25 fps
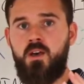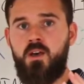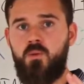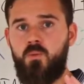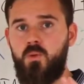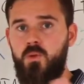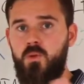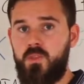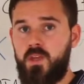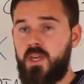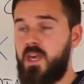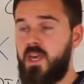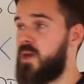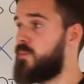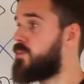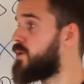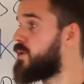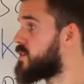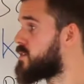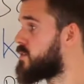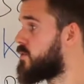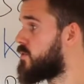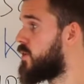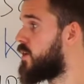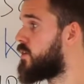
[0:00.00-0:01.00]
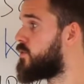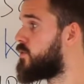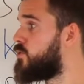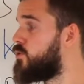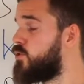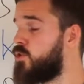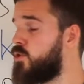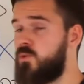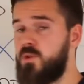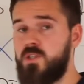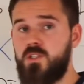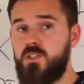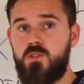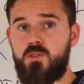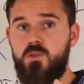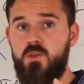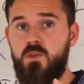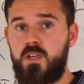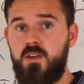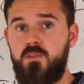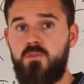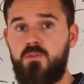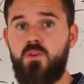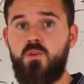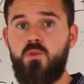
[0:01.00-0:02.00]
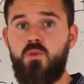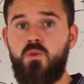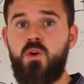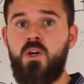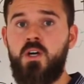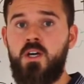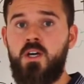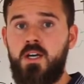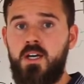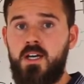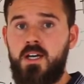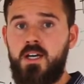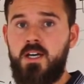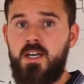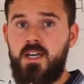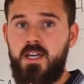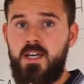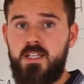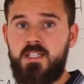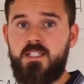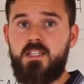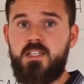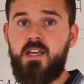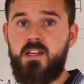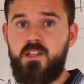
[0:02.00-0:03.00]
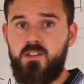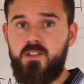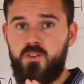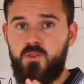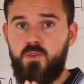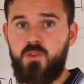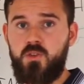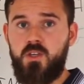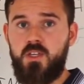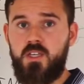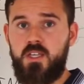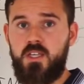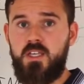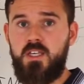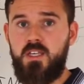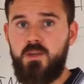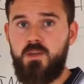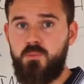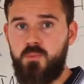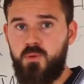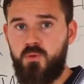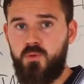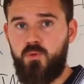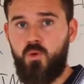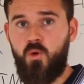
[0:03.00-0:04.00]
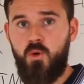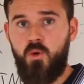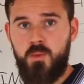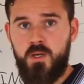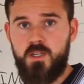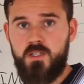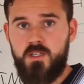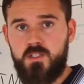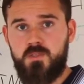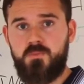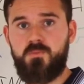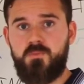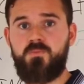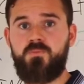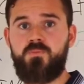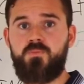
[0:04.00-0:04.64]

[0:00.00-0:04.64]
what the KPIs are there to do, which is to give you insight into the key performance